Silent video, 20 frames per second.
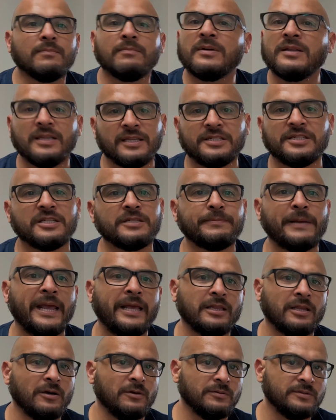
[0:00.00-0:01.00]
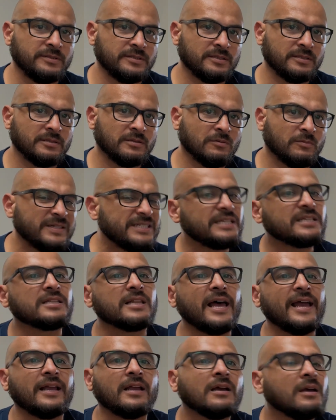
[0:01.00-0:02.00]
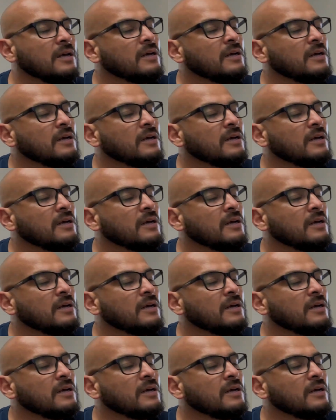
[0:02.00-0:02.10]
malicious payloads, which is like